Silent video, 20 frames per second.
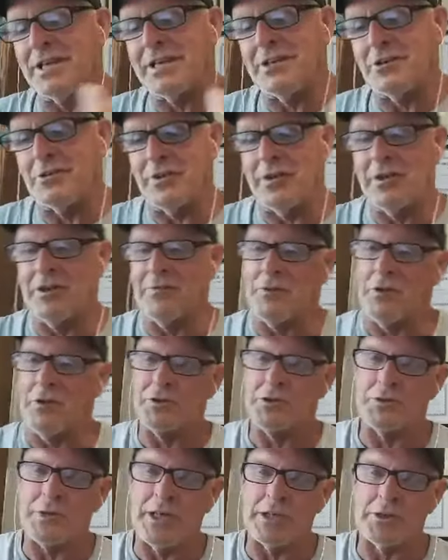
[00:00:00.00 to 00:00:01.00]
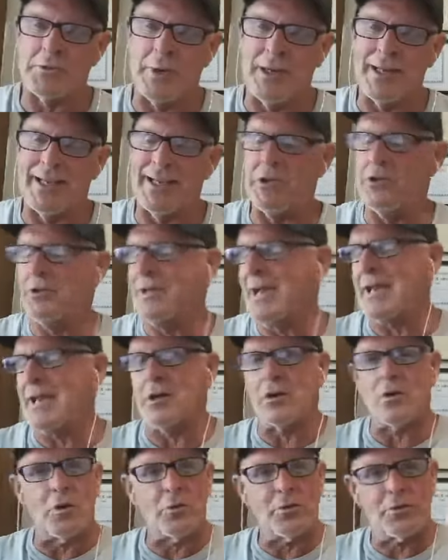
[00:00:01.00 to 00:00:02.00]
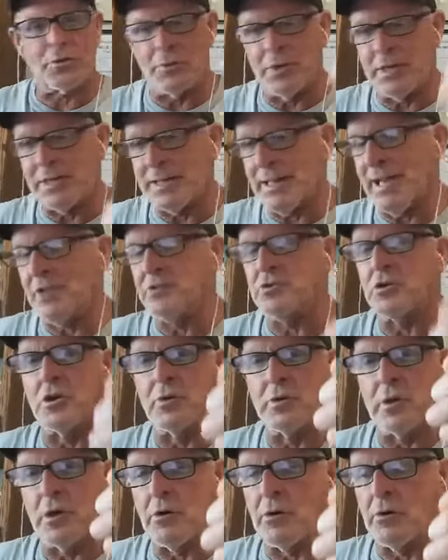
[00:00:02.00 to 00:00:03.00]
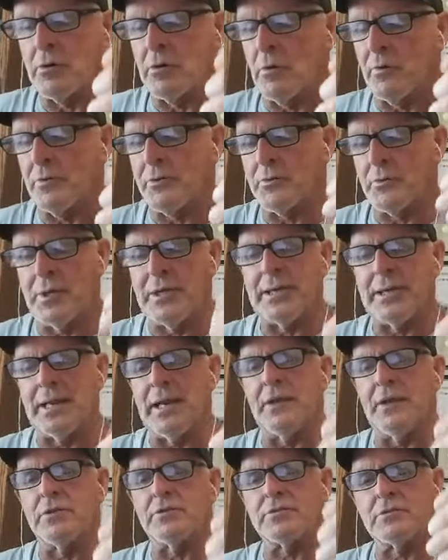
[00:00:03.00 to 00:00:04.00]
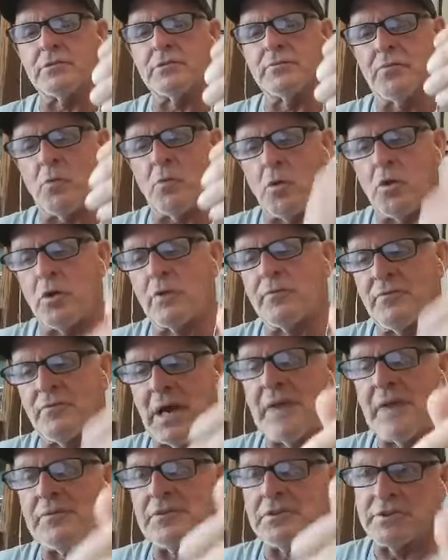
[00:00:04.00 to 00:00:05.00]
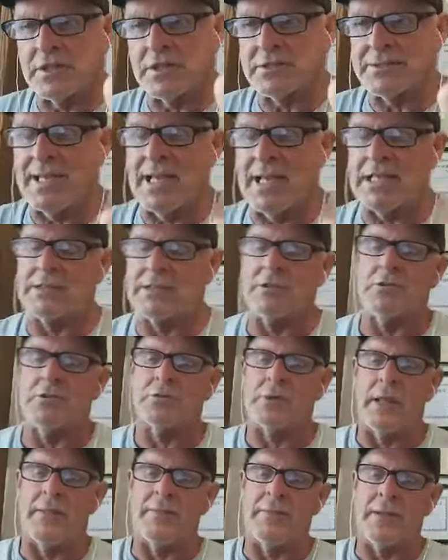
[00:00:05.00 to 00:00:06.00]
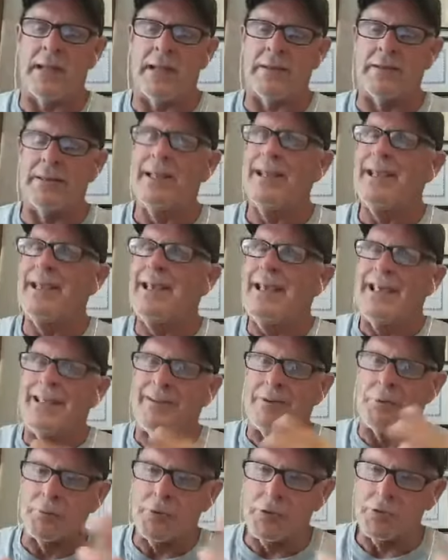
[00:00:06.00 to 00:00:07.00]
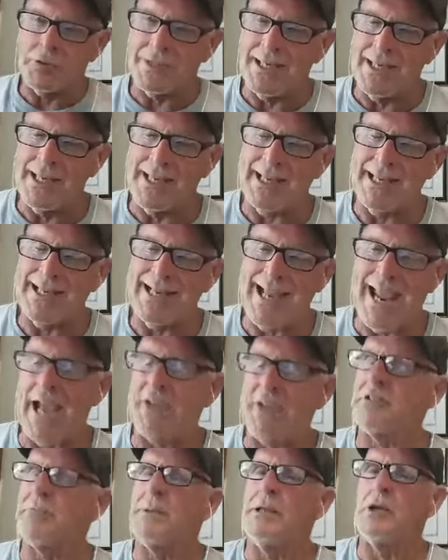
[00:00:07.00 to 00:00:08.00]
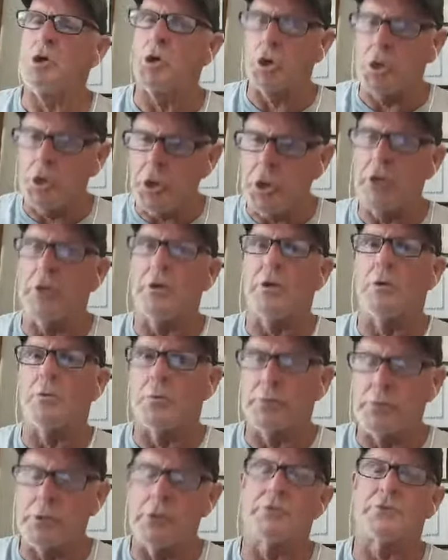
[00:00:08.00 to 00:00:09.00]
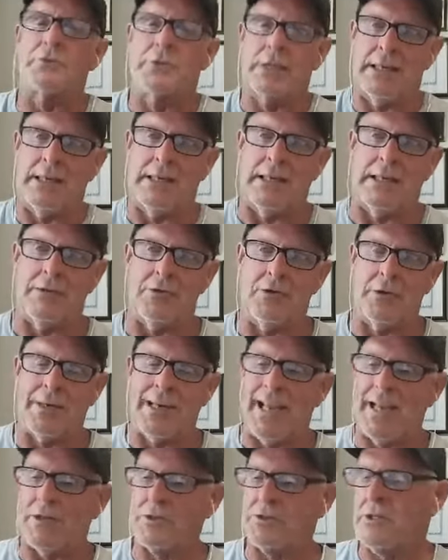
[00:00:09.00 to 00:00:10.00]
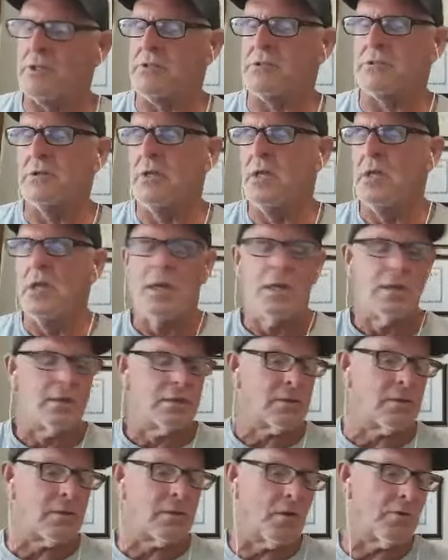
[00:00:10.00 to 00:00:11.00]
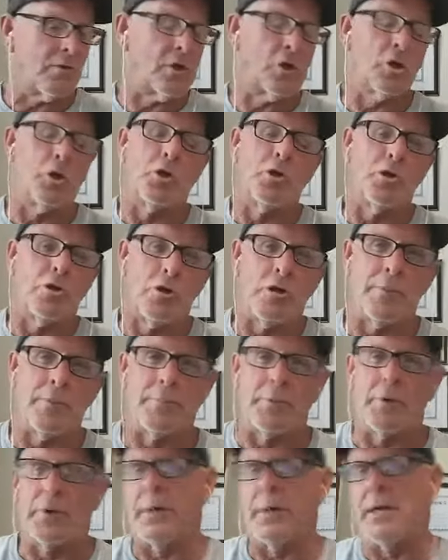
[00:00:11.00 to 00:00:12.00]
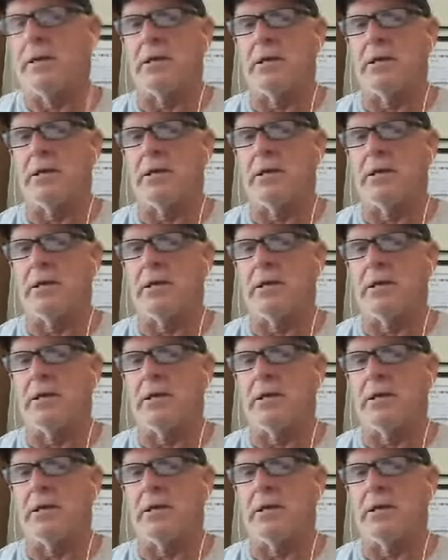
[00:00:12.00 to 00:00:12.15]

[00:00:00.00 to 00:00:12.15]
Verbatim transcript: your interval strength training, and you got to go 3 days or 3 days, 4, 5, or 6 days. And those and the routine has to be a good routine. You can't just go to Google and put in